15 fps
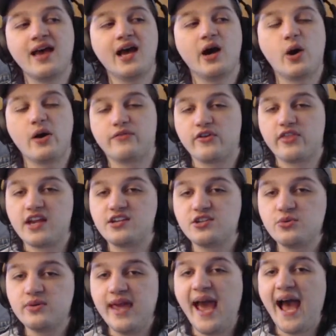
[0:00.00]
However, they
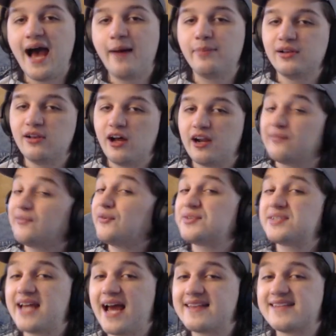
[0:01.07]
do cap a lot of
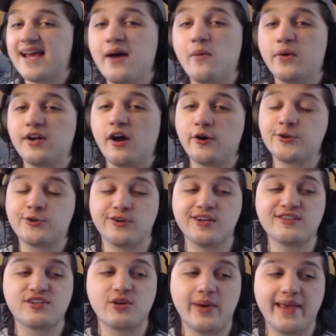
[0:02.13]
those stats
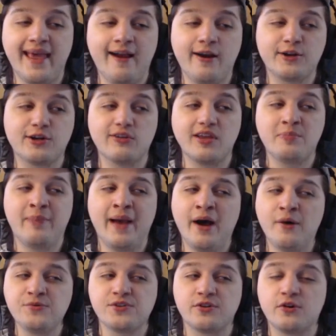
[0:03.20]
100, so a character like
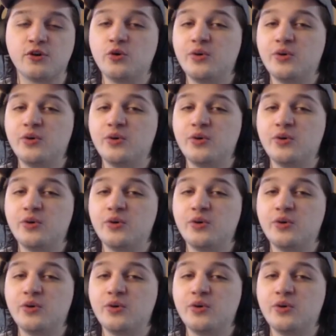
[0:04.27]
Bowser, who